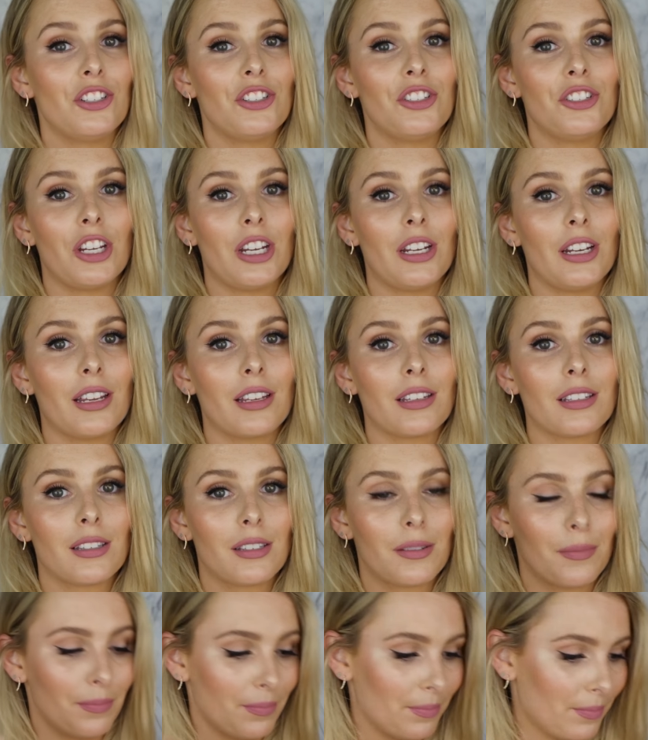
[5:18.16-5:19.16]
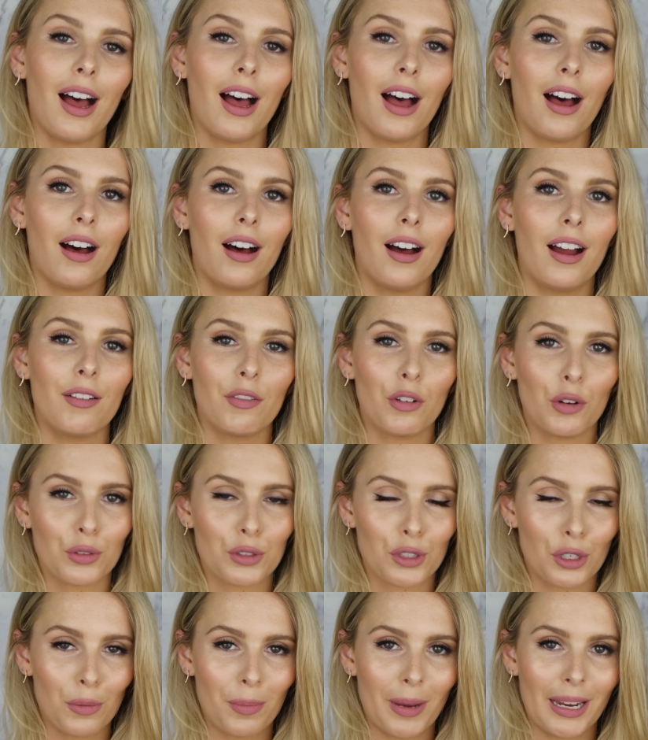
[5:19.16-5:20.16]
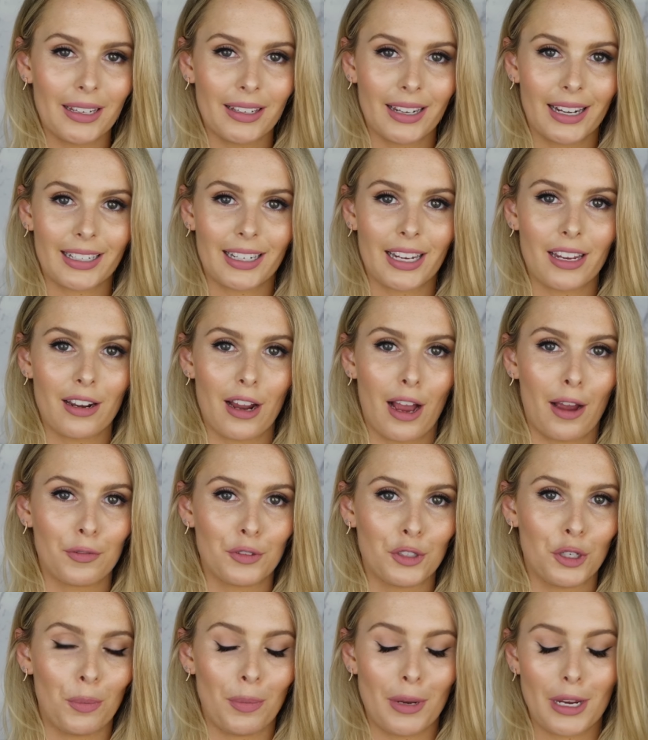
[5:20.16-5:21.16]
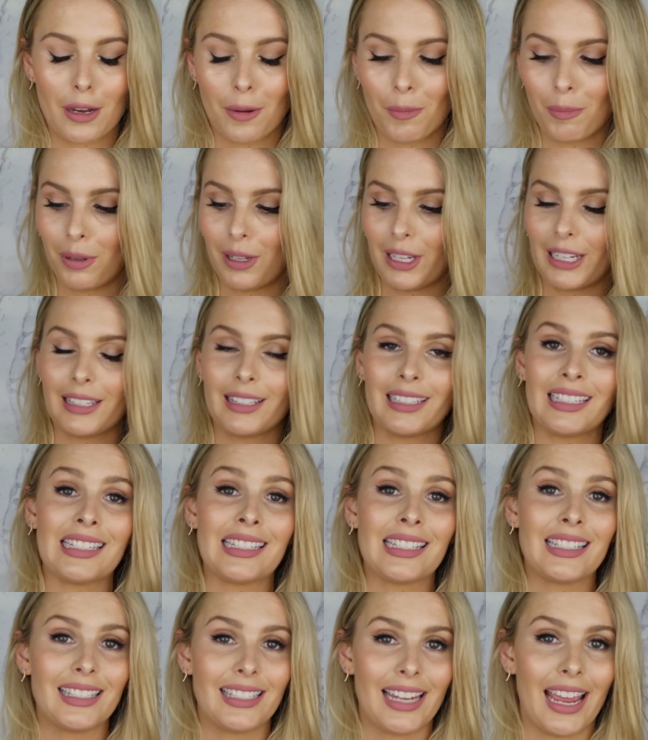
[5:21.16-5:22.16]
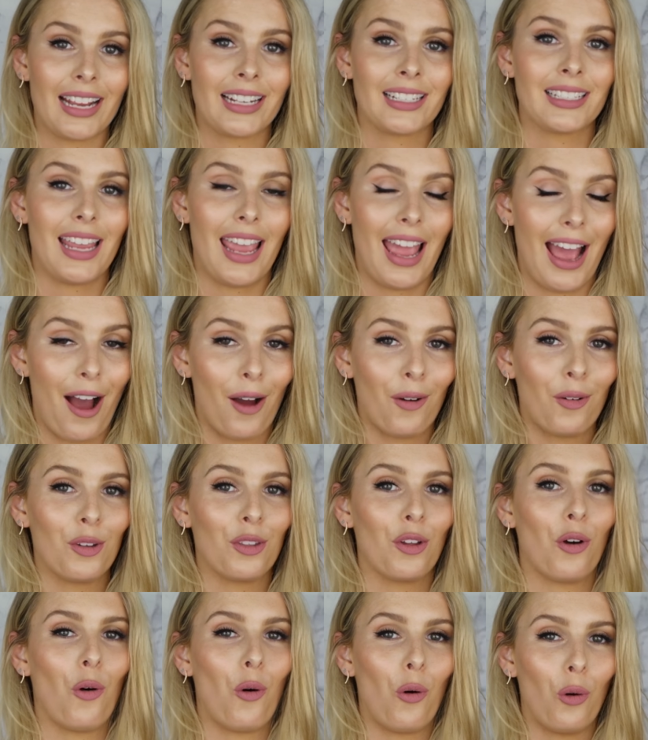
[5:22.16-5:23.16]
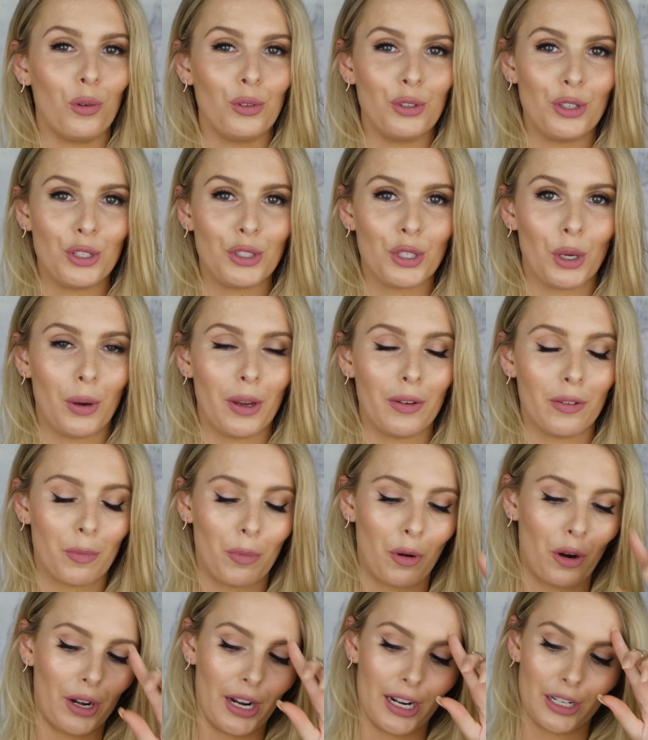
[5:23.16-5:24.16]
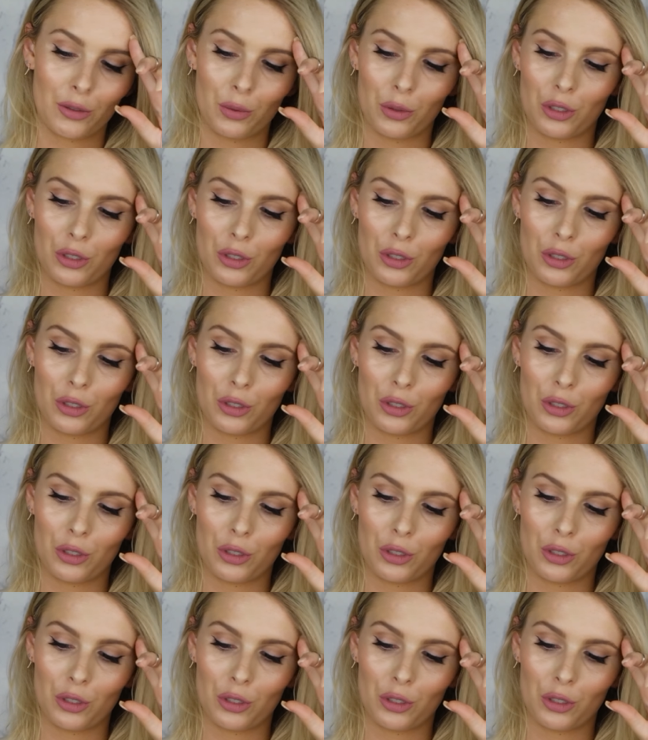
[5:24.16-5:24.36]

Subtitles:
Genius. I've also been lucky enough to be completely decked out with all new Zoeva products,